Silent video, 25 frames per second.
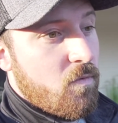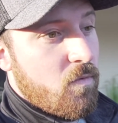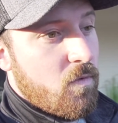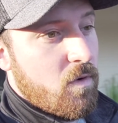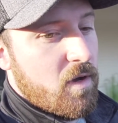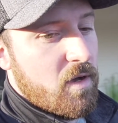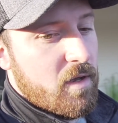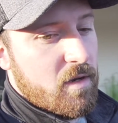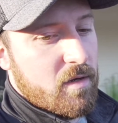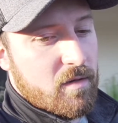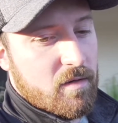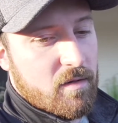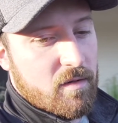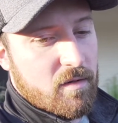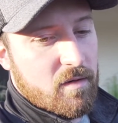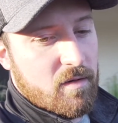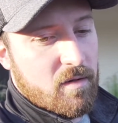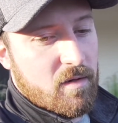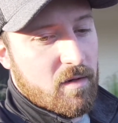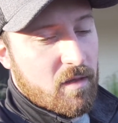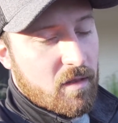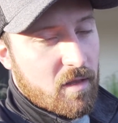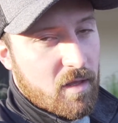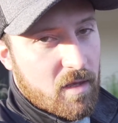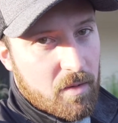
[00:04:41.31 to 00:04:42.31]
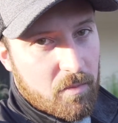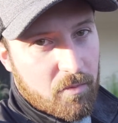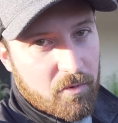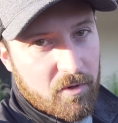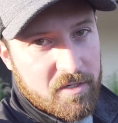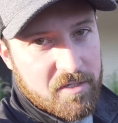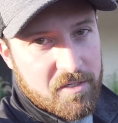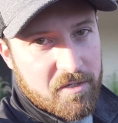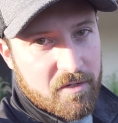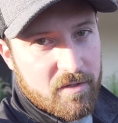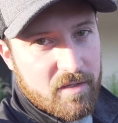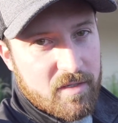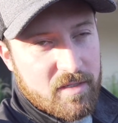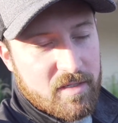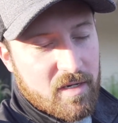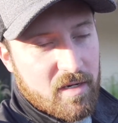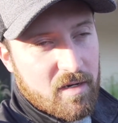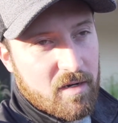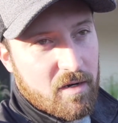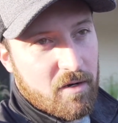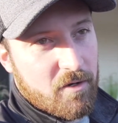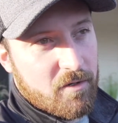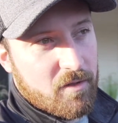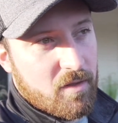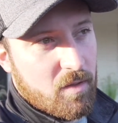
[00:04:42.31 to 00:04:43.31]
want a lot of pressure that's going
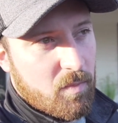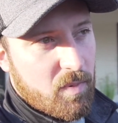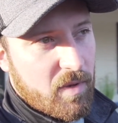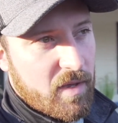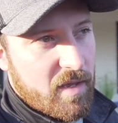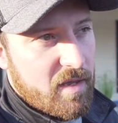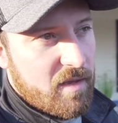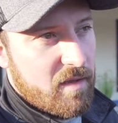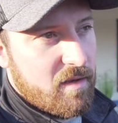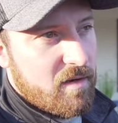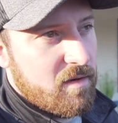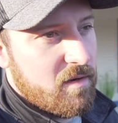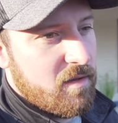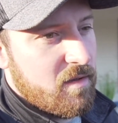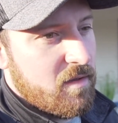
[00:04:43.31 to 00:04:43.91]
to hurt the paint.